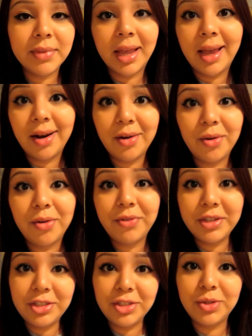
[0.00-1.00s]
I don't know if
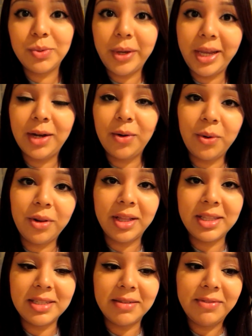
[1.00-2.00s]
I should just wait and order
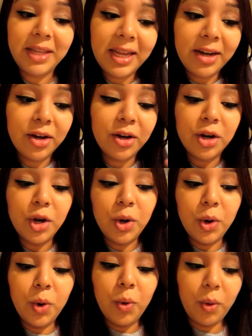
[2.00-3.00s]
that stuff later
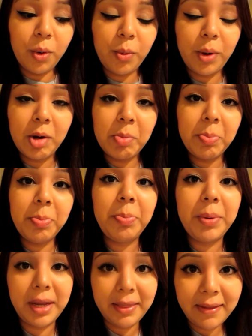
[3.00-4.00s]
or what.
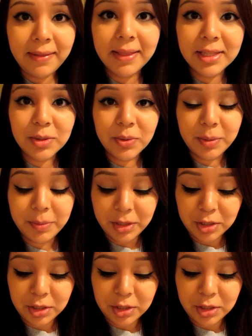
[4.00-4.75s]
But I think that's what I'm gonna